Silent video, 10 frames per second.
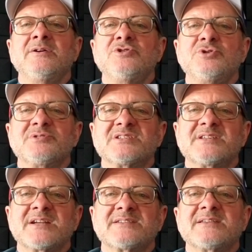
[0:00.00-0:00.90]
to
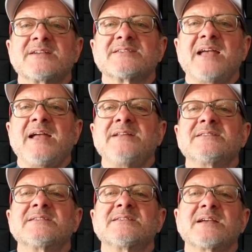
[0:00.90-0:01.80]

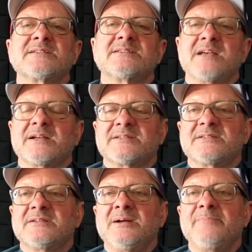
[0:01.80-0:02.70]
66866